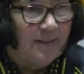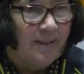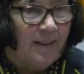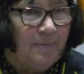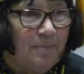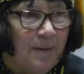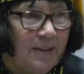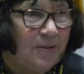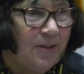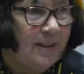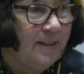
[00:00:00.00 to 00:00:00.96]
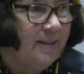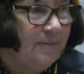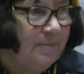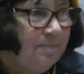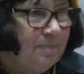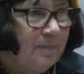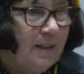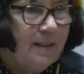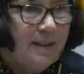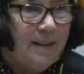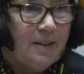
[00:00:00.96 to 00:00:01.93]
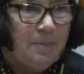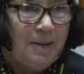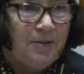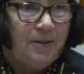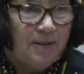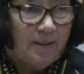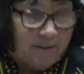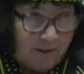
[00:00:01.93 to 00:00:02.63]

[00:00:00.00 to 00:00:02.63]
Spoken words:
His son, Patrick. I guess Patrick's